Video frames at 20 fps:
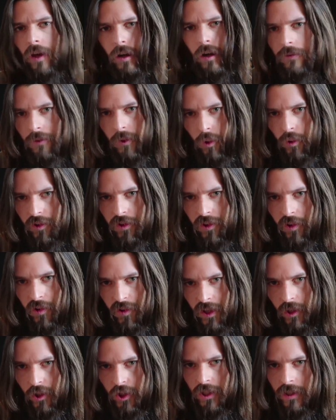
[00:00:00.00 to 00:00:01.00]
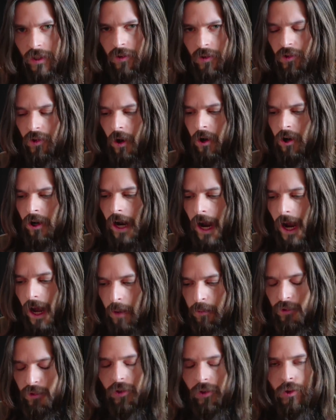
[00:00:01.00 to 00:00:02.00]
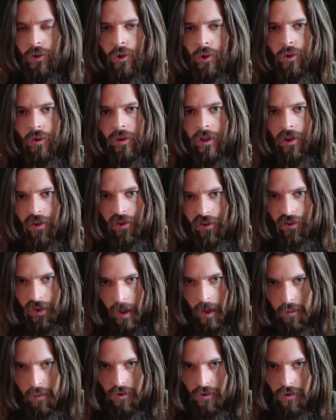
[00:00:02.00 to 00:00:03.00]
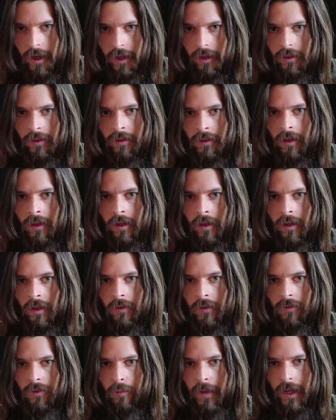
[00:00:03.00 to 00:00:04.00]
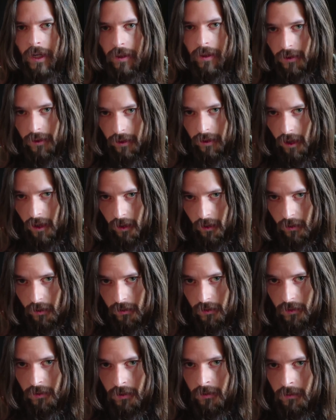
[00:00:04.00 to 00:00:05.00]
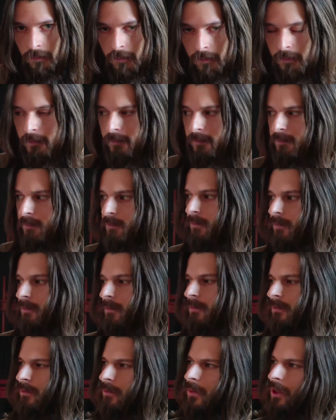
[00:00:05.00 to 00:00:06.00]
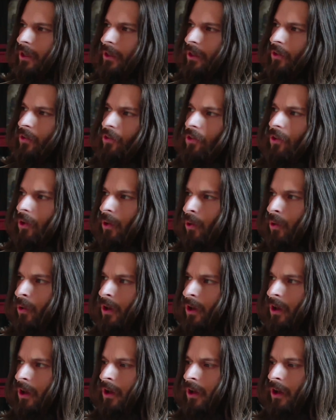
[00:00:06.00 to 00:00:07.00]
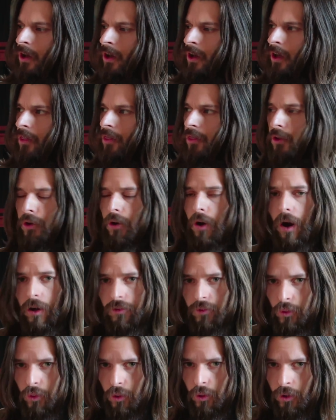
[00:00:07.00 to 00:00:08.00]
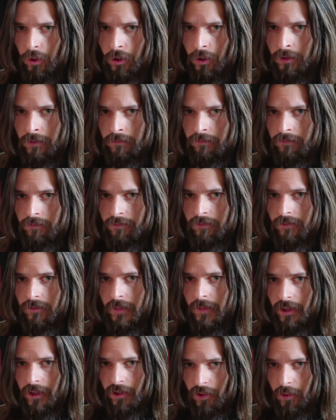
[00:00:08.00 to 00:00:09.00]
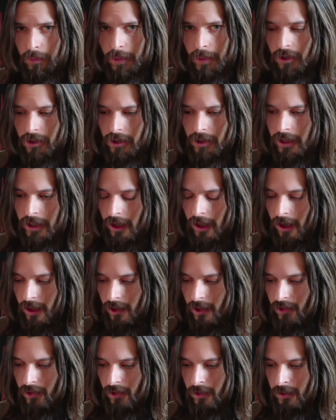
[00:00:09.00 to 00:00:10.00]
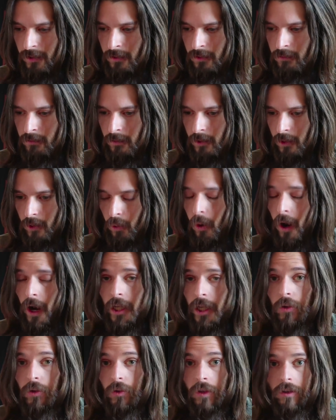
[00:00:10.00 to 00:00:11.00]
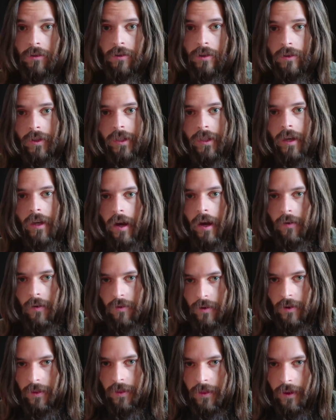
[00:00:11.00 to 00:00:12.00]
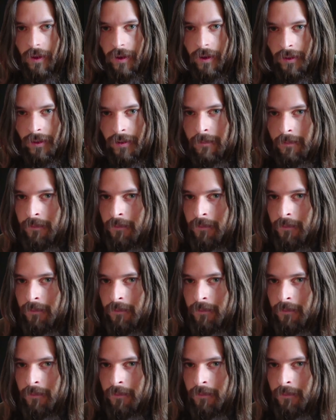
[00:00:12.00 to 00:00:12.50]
of those distinctions are absolutely separated from anything else. So the non-dual is appearing as quite literally everything,